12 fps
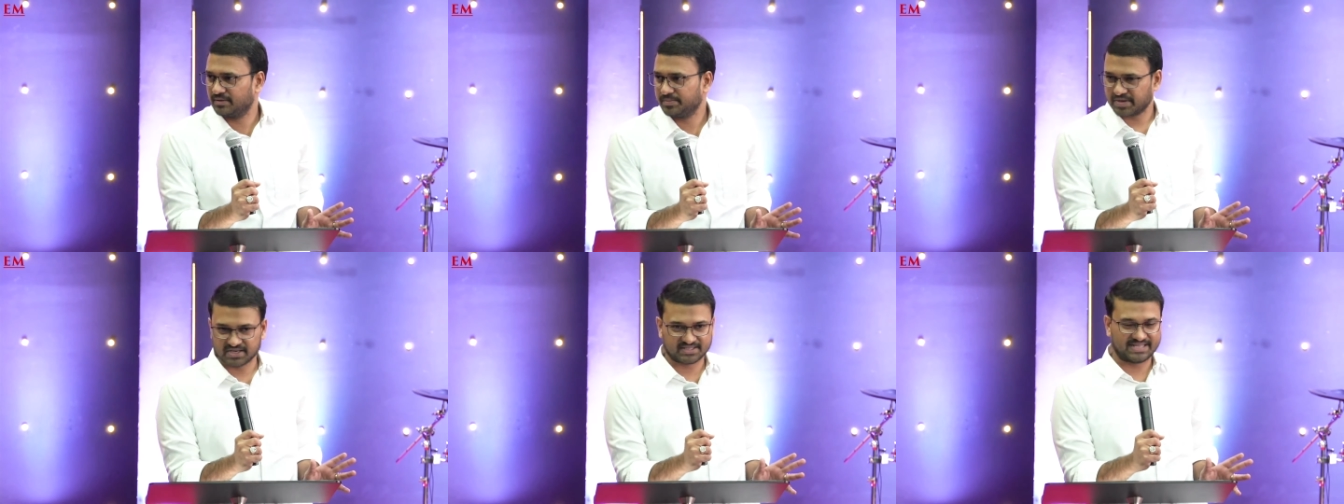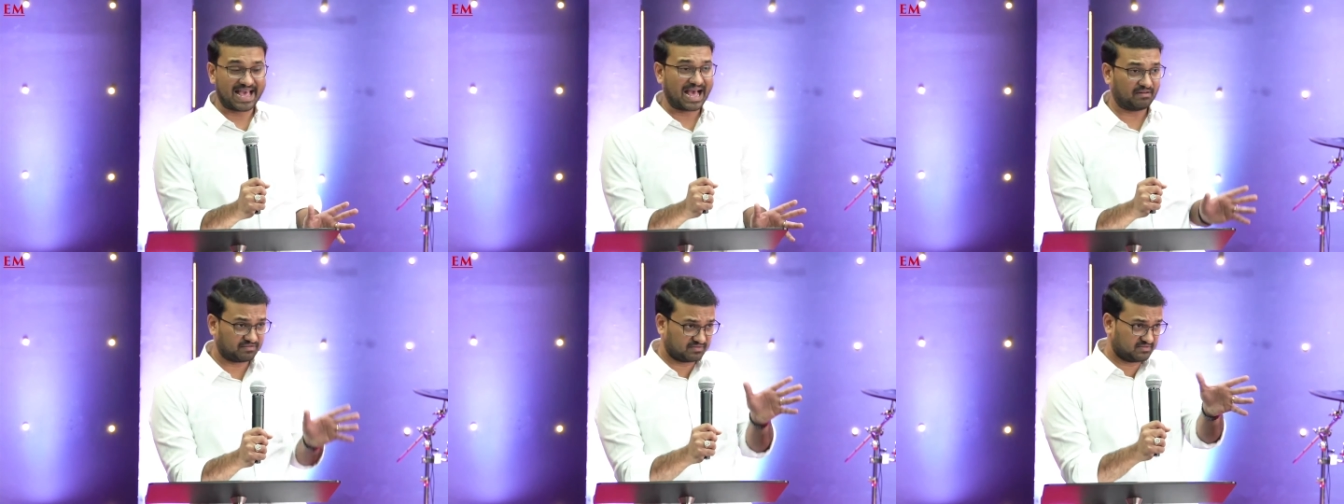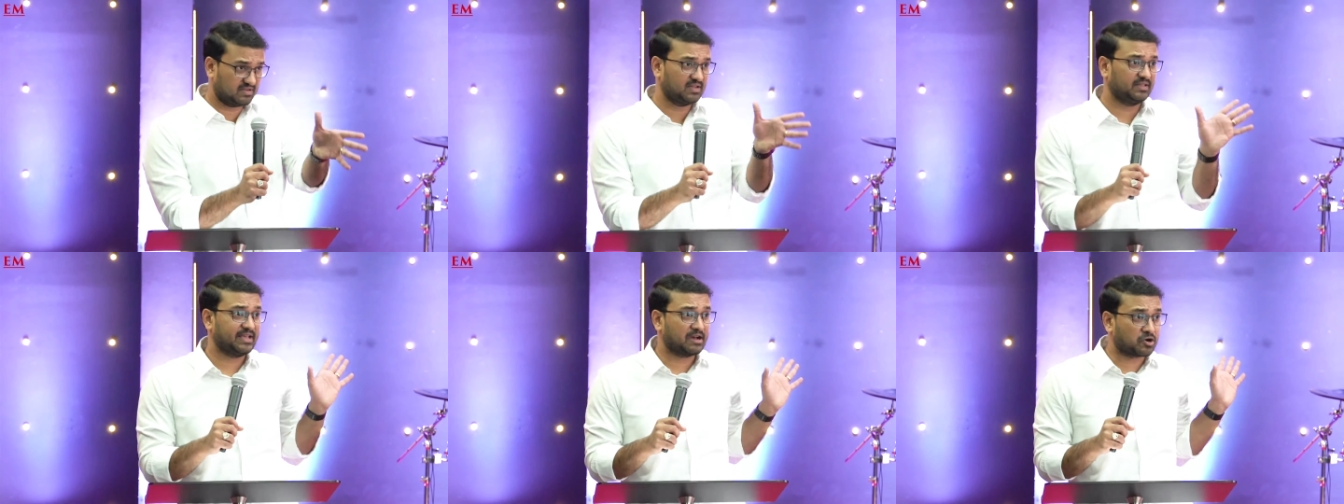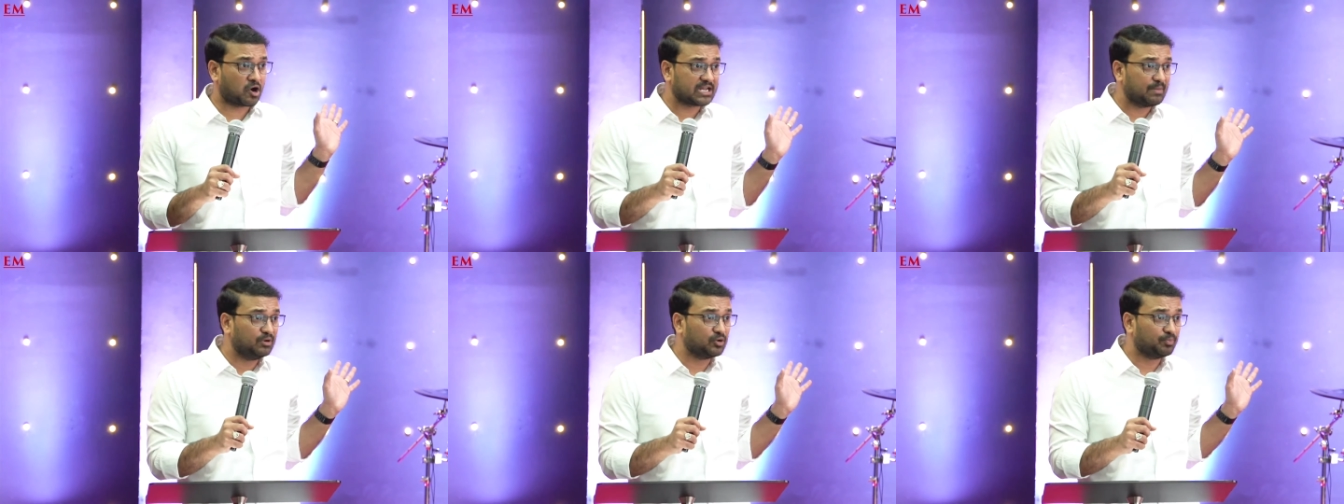because they have they are not
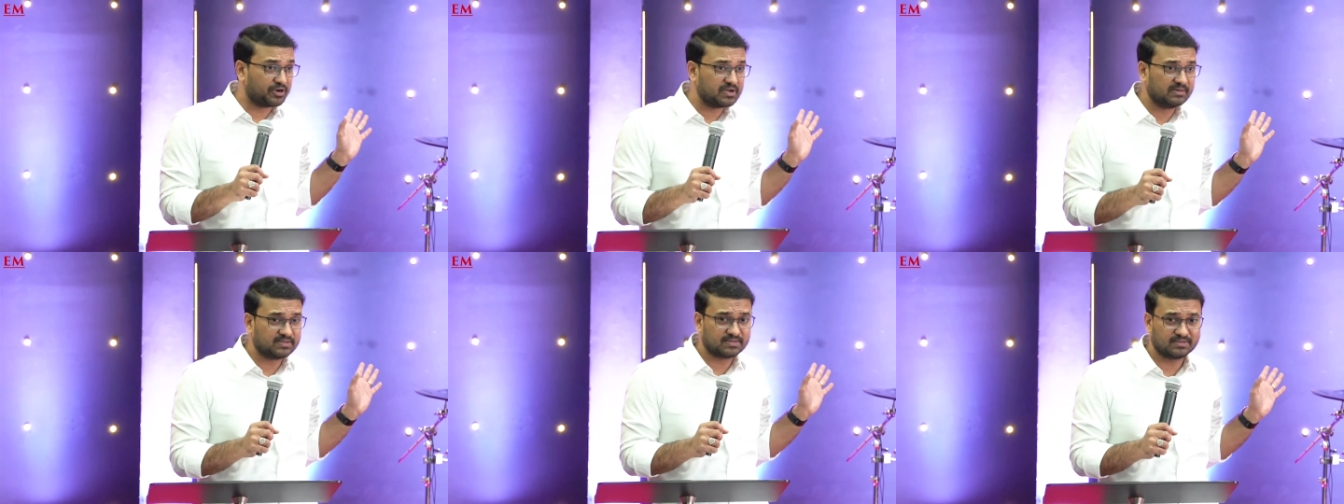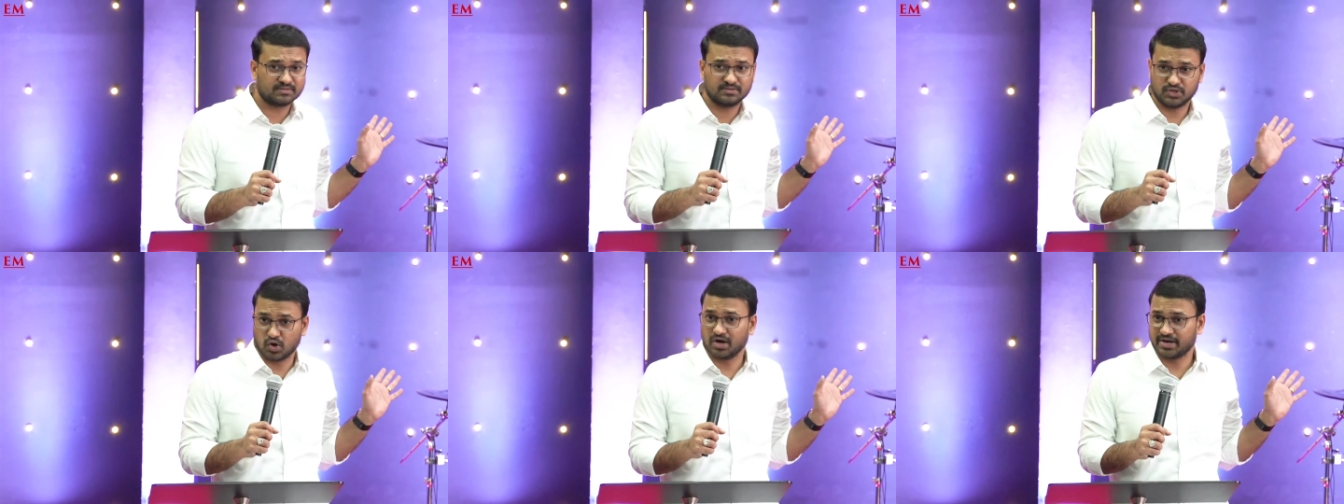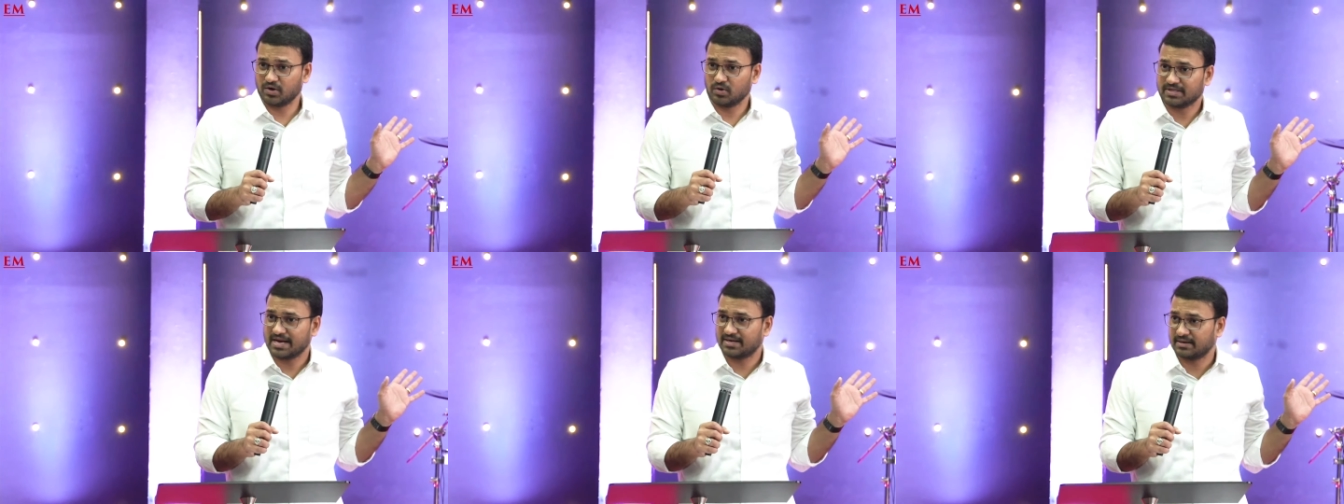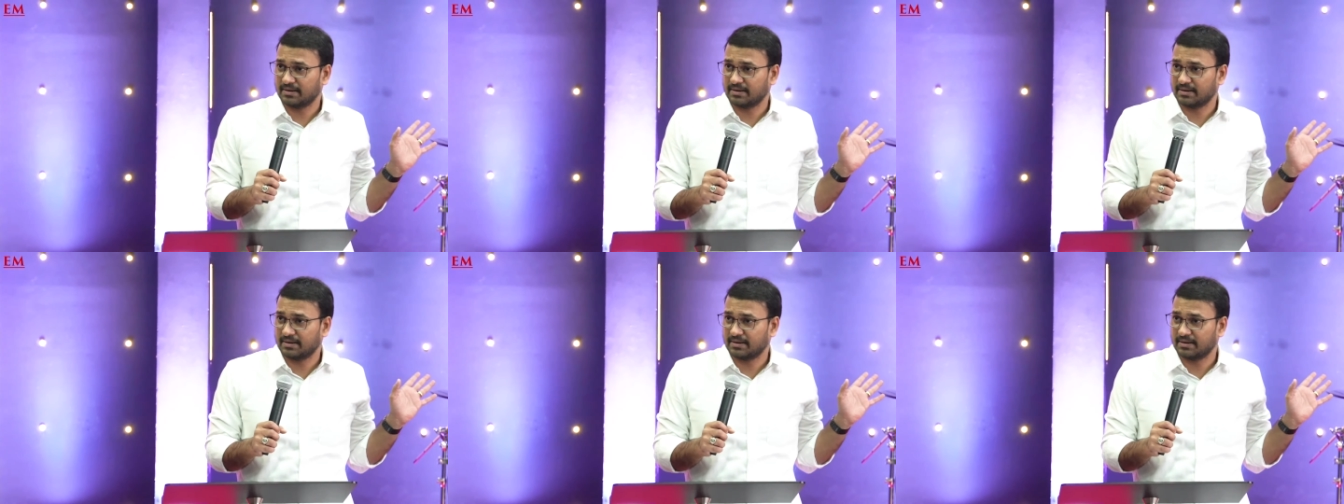able to produce. You already know that.